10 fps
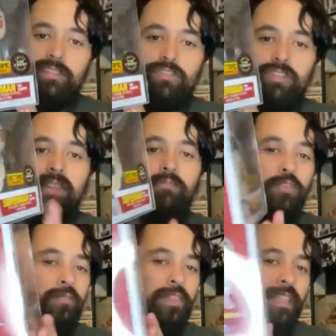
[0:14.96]
Great
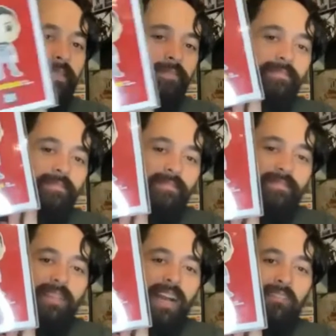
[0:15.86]
movie.
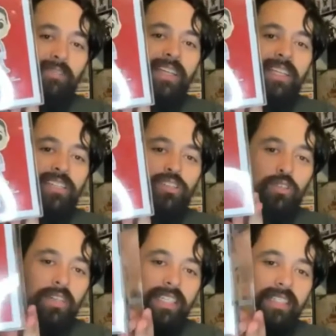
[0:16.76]
I really
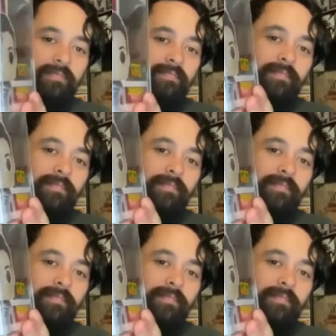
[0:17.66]
enjoyed it.